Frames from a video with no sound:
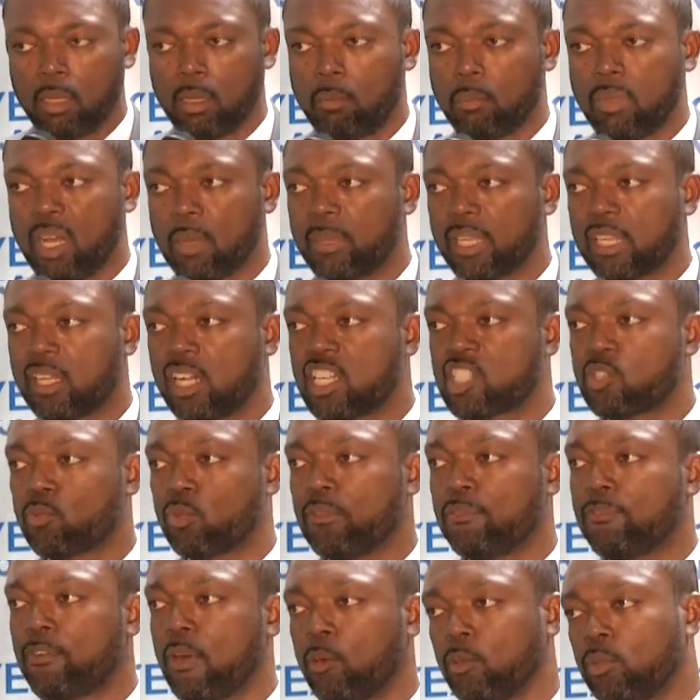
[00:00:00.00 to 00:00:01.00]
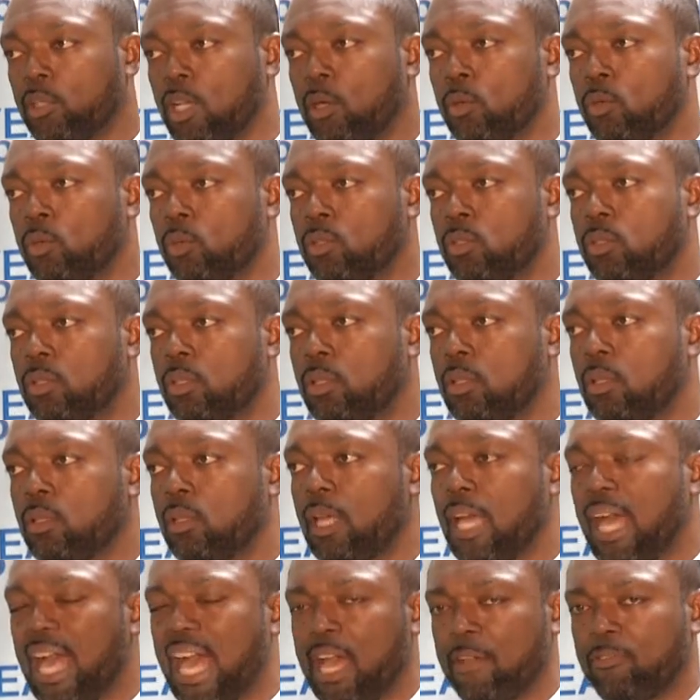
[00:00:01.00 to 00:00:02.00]
but because we found out
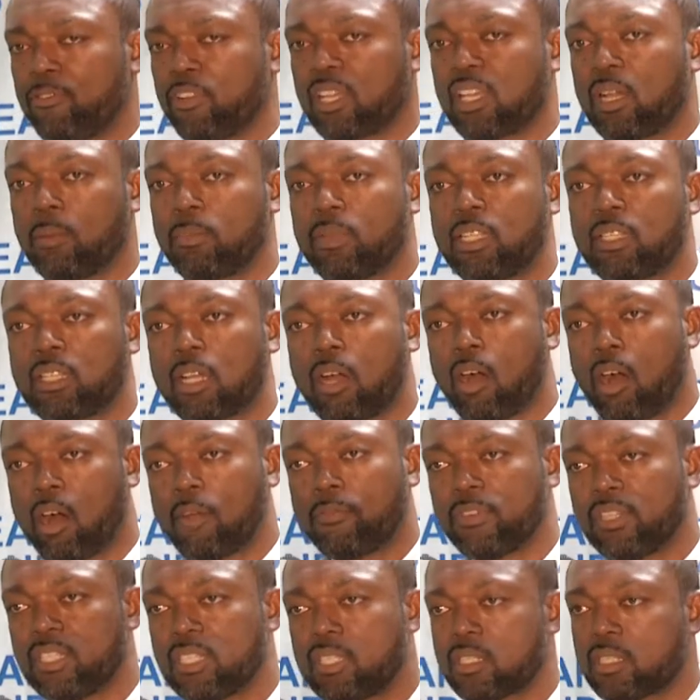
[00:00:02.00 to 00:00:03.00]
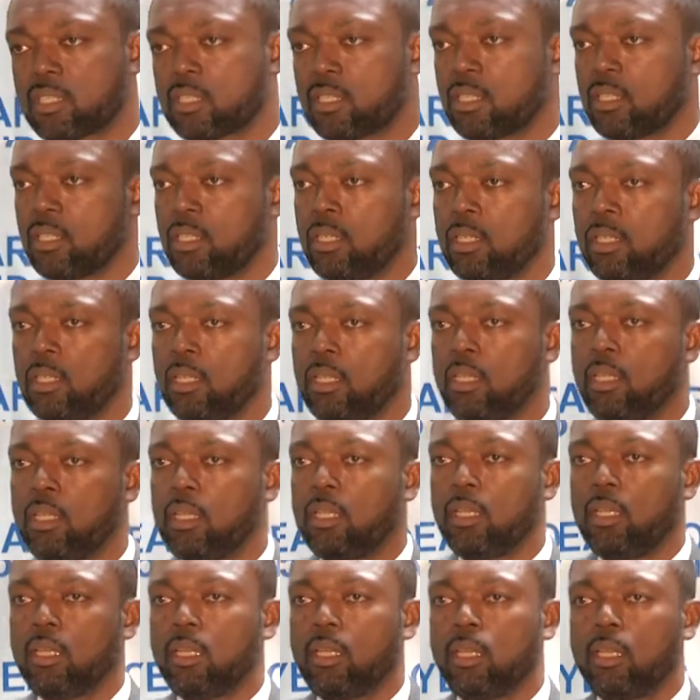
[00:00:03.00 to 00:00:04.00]
after coming into office
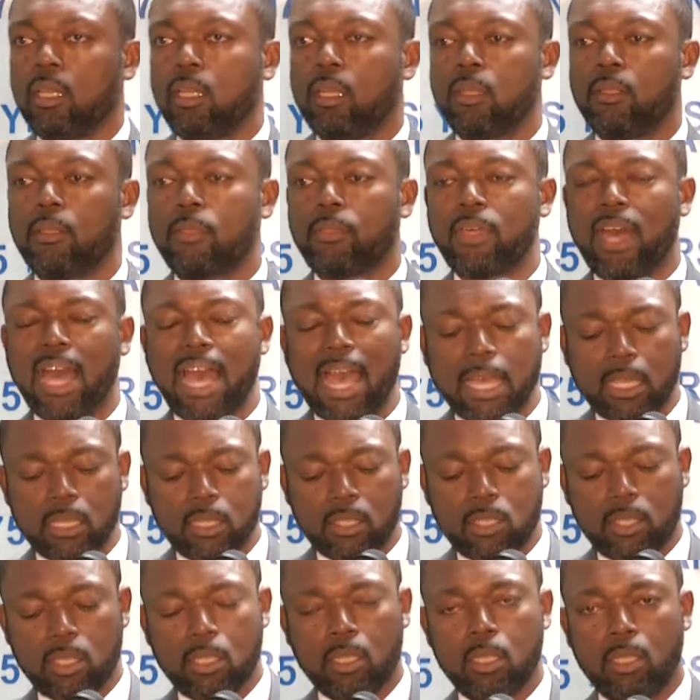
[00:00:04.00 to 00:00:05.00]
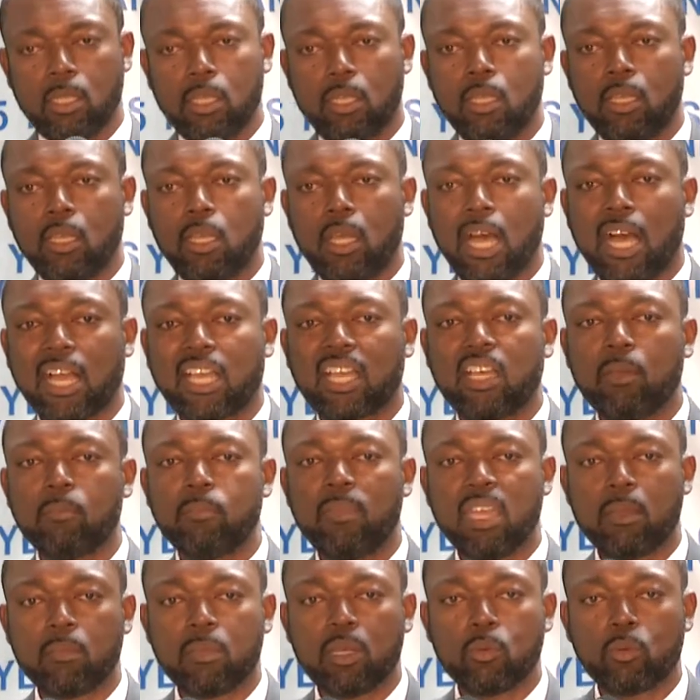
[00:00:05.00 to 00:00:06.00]
that a
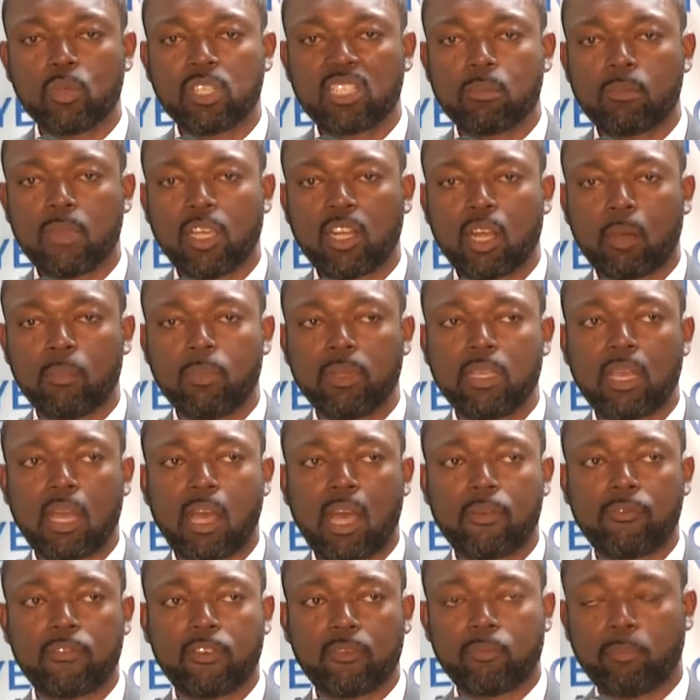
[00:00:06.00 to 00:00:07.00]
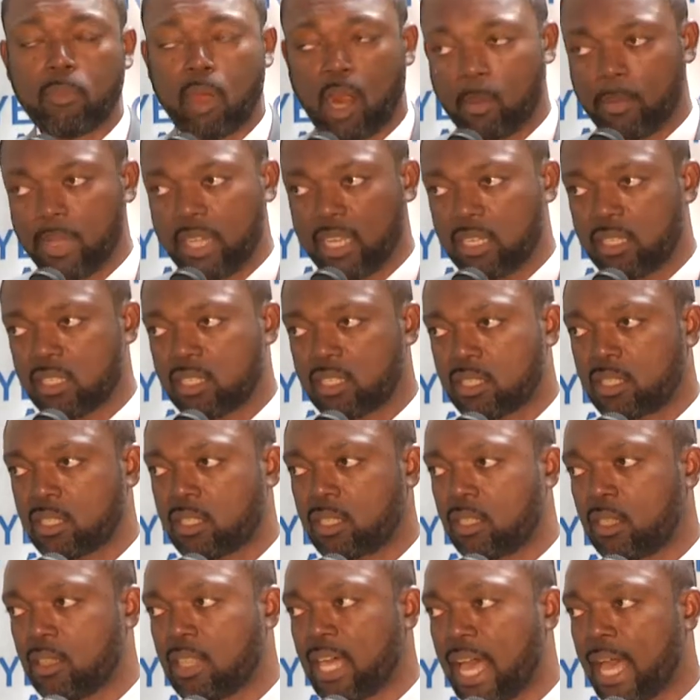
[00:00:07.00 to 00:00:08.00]
commitment was made on behalf of
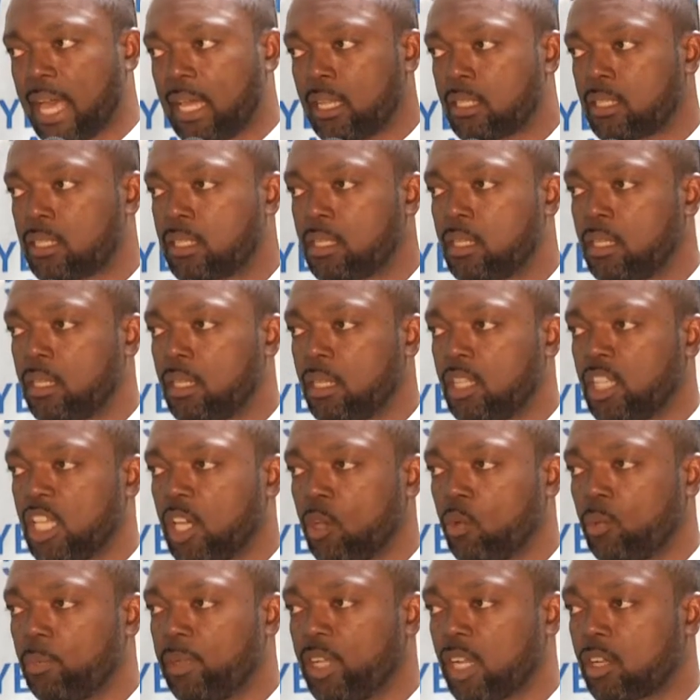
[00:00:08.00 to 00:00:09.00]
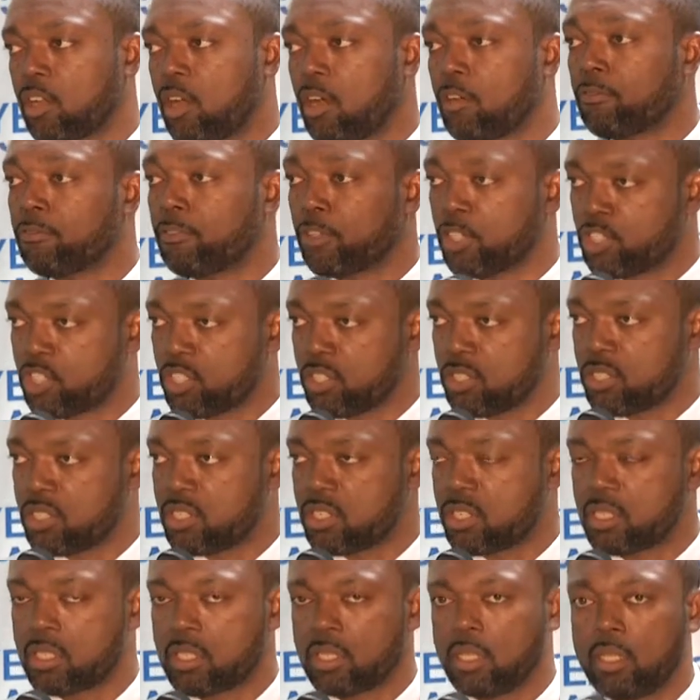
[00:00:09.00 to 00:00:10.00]
Barbados that there would be a
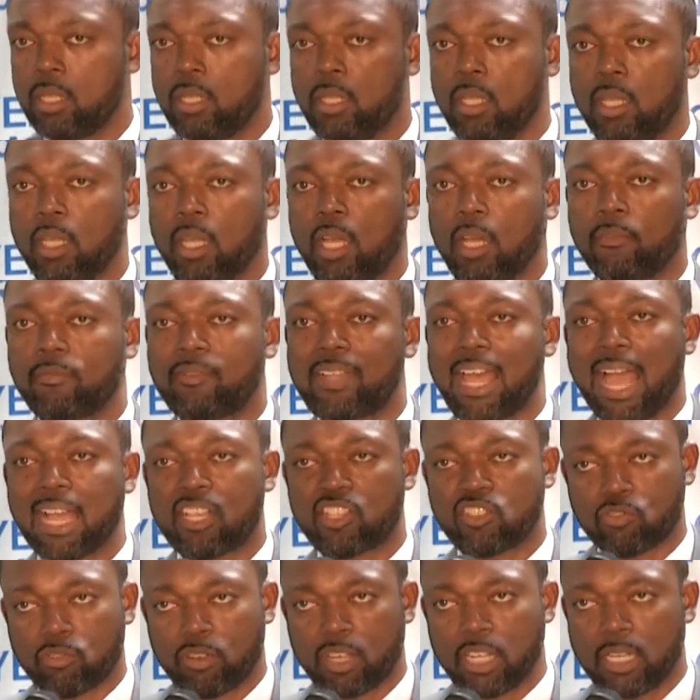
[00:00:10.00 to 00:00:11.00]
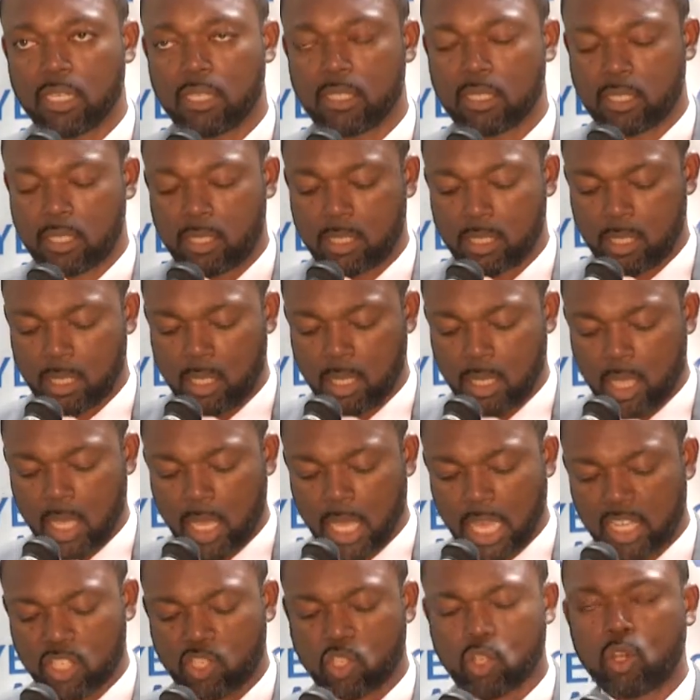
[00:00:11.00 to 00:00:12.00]
convergence of tax rates.
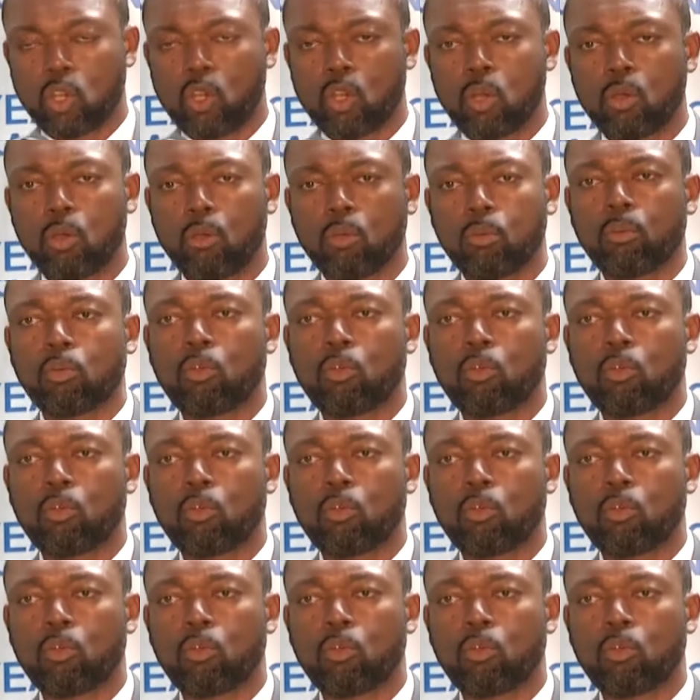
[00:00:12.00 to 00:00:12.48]
And so